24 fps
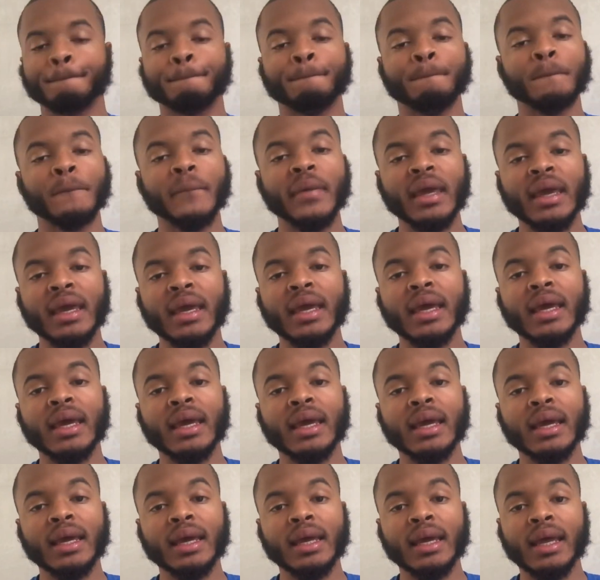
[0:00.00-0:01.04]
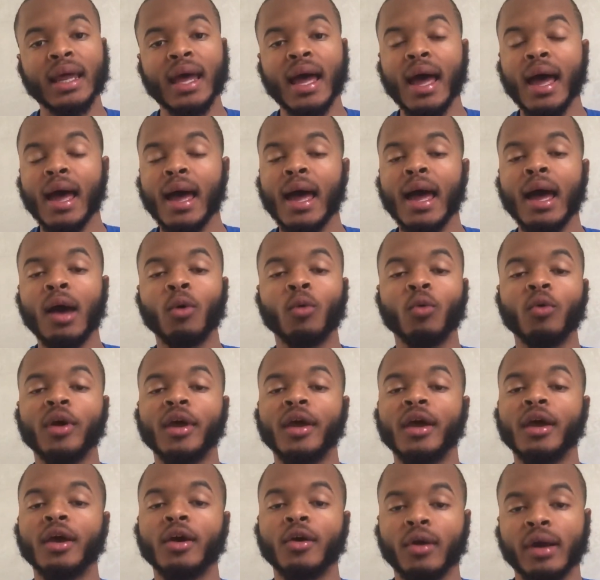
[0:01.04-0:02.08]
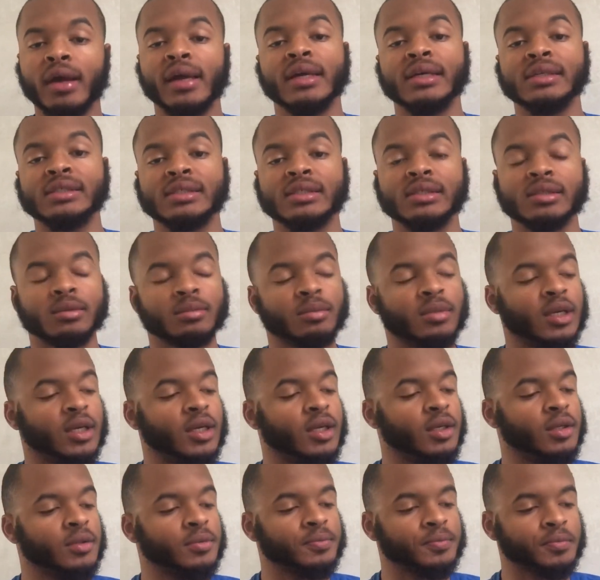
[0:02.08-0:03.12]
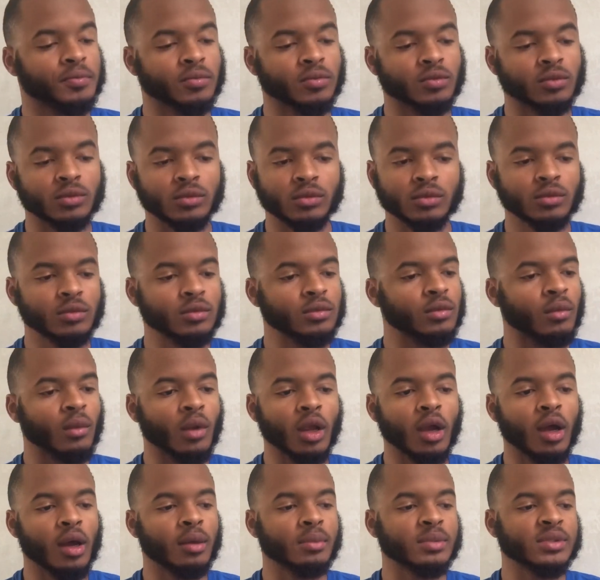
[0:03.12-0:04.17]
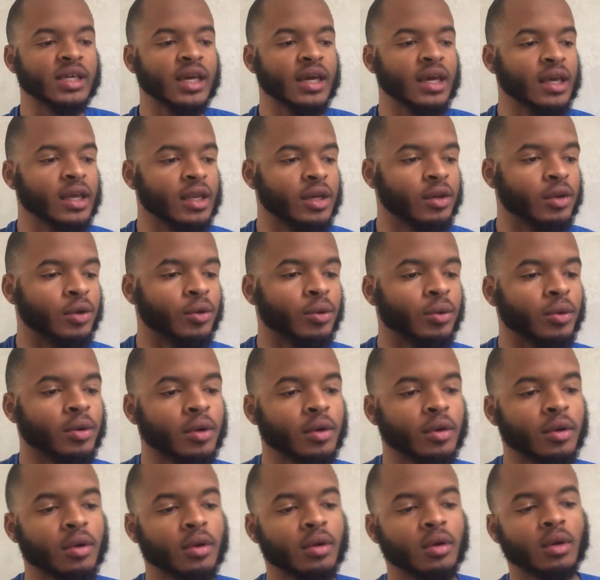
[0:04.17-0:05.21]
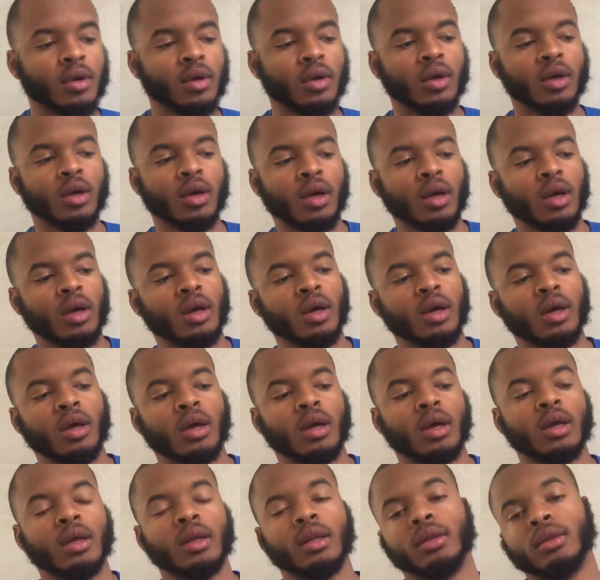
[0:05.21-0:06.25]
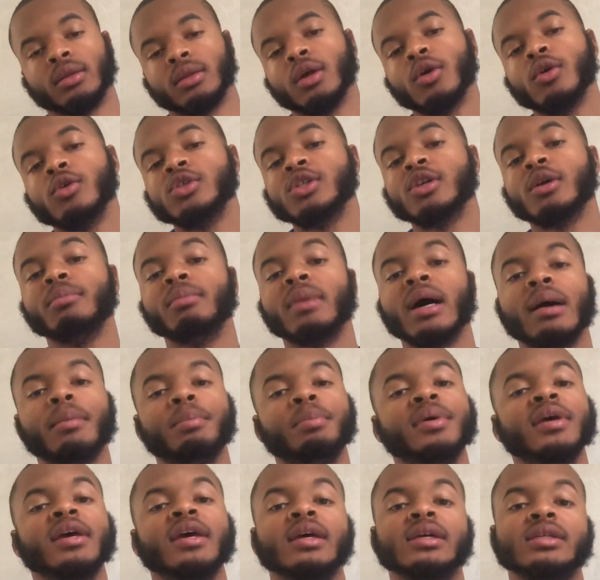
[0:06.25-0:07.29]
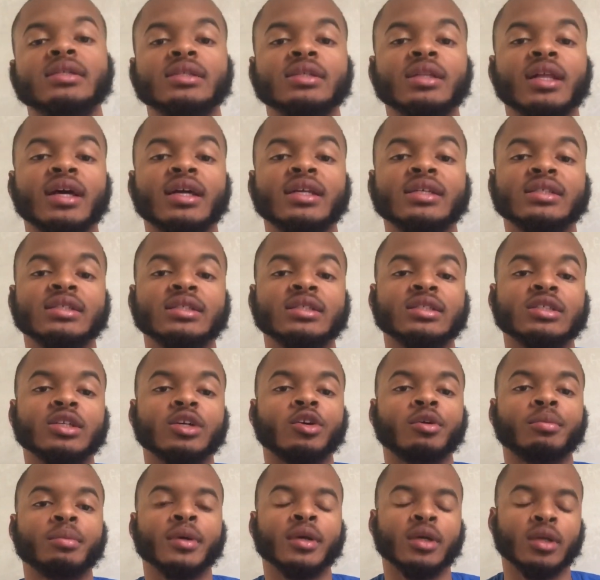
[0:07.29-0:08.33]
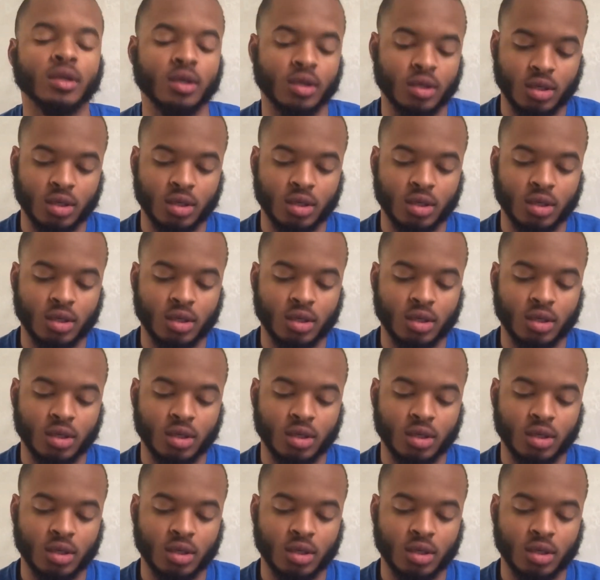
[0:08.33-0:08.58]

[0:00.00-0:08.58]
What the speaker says: Man, I went crazy, but I'm taking Duke. Those are my picks, ladies and gentlemen.